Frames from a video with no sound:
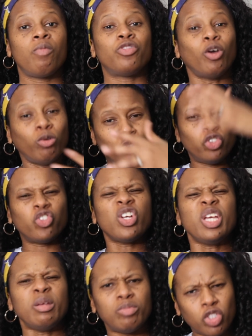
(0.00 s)
those
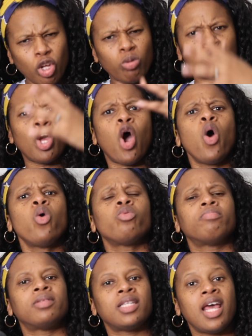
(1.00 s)
dreams, those
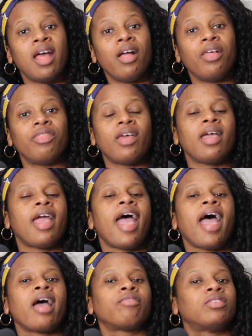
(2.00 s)
hopes, they
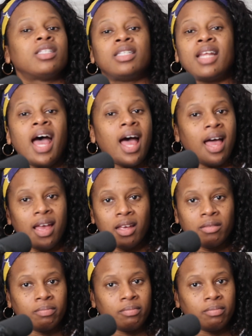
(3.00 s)
have to die.